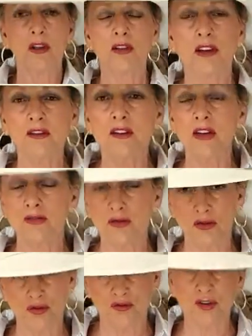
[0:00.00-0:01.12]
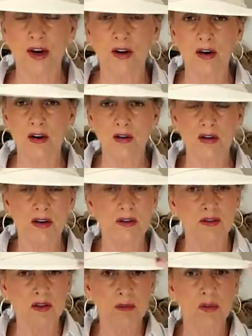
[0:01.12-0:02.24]
this gives you very good
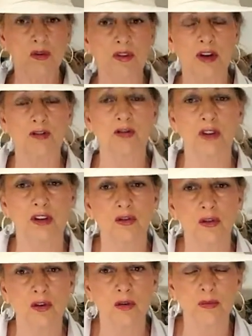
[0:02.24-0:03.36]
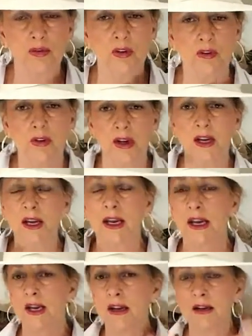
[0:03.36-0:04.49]
sun protection in terms of
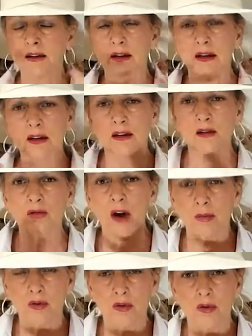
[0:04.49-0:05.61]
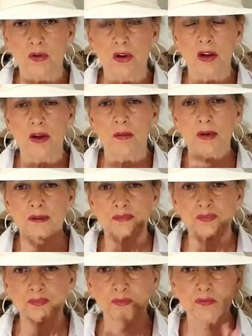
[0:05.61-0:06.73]
in a tropical climate.
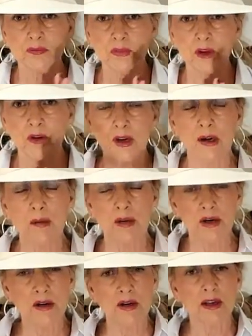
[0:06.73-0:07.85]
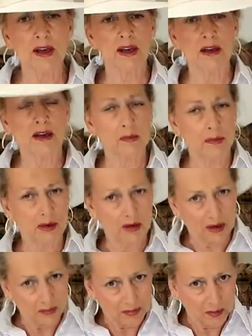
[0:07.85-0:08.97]
Okay, but here again, it better
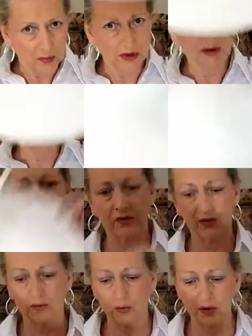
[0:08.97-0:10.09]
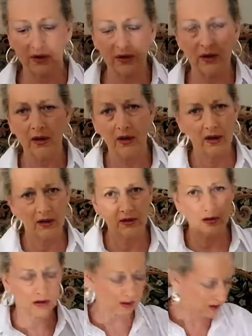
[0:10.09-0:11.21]
not be windy, because if it's windy, you're
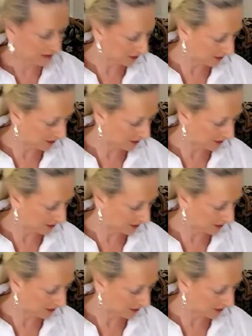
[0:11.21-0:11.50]
going to lose